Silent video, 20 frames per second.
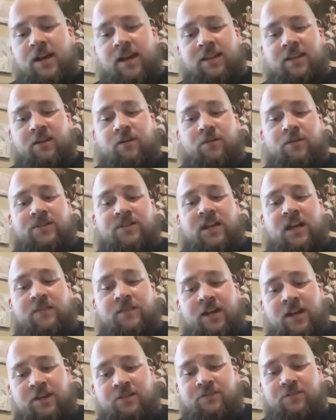and then of course I
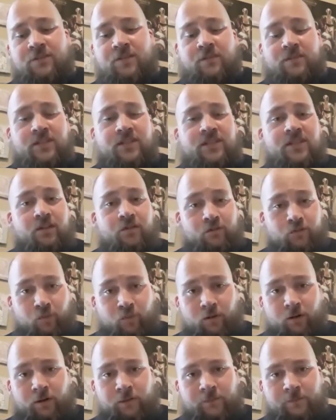have extras of Incineroar.
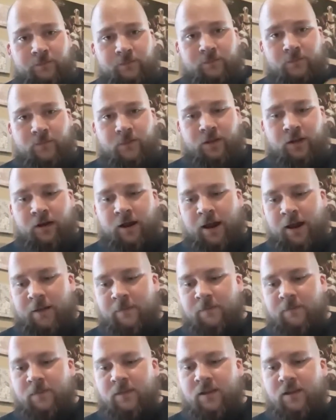All right.